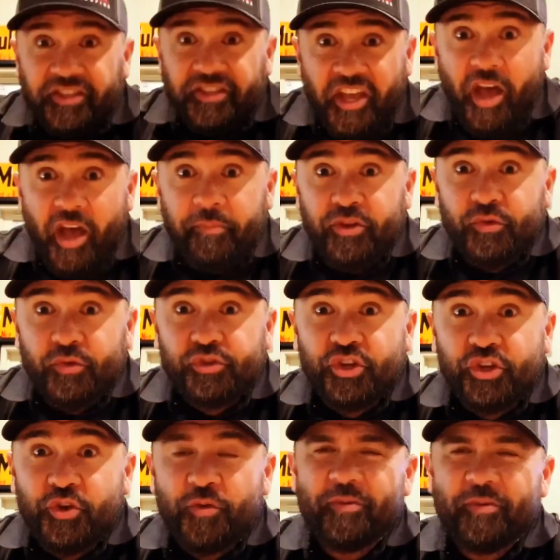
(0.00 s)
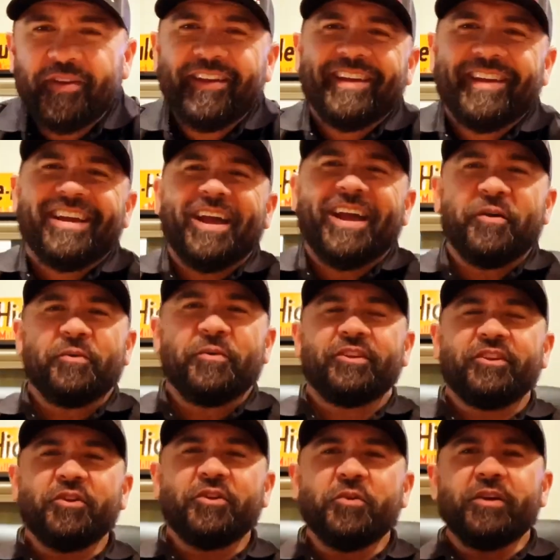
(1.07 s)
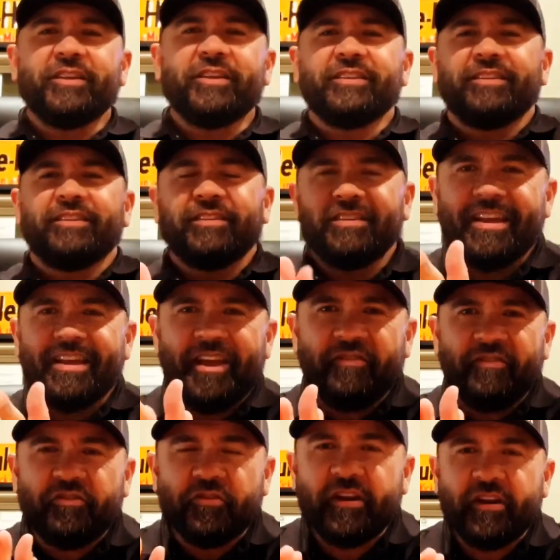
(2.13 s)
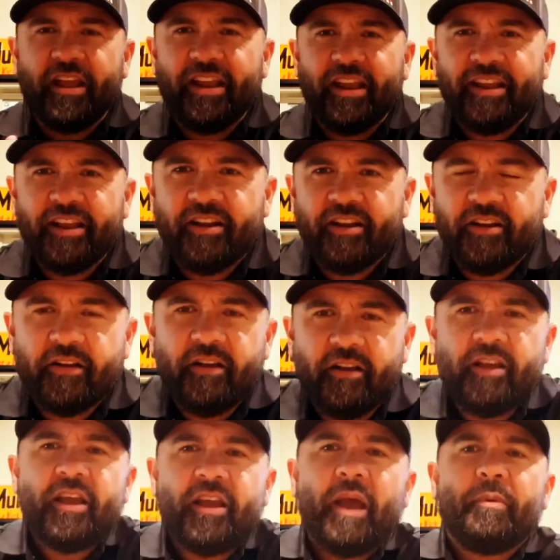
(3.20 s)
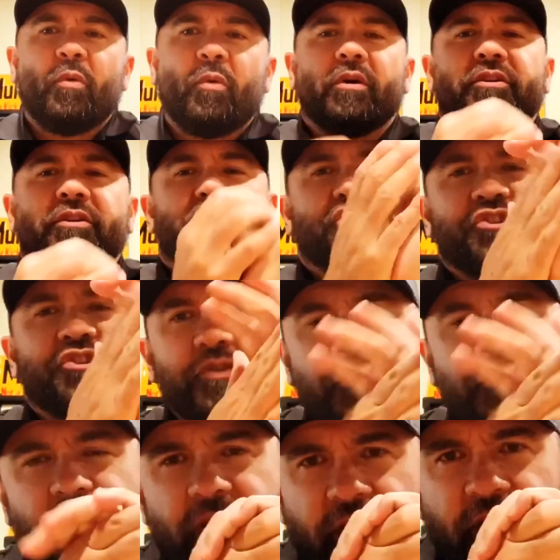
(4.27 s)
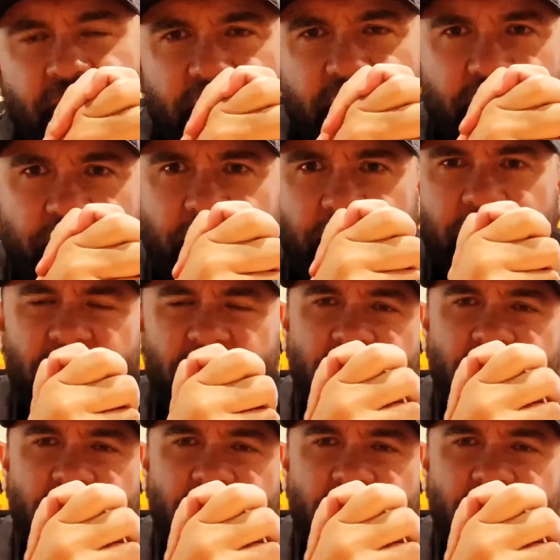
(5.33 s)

What's up, YouTube? How we doing? Dave Grenade here. Been wanting to shoot a little